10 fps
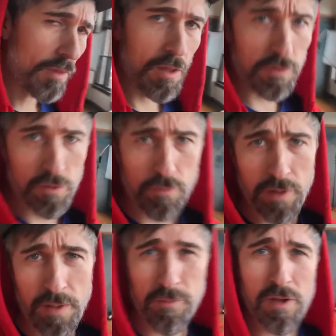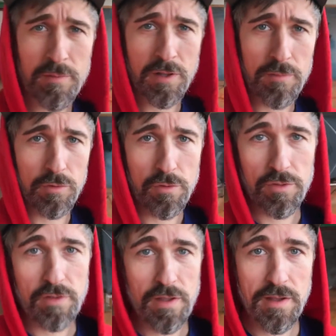So when I'm coming up
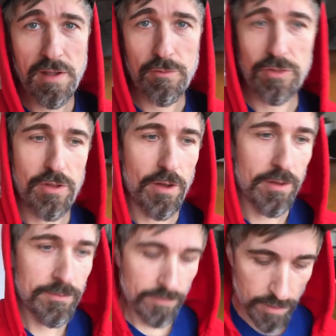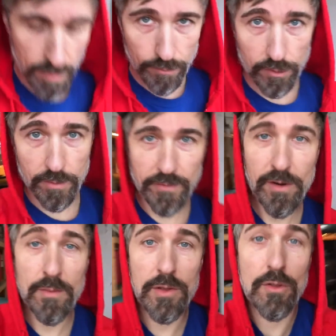north to hang out with y'all, which I'm
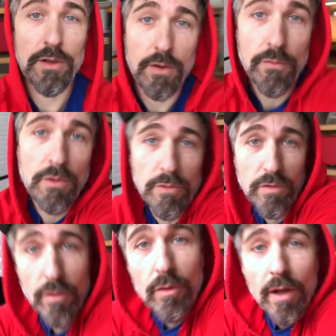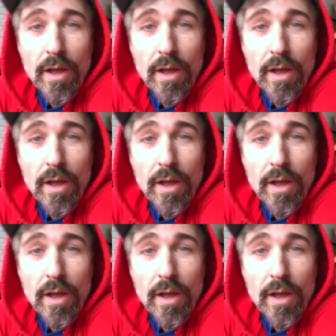very much looking forward to,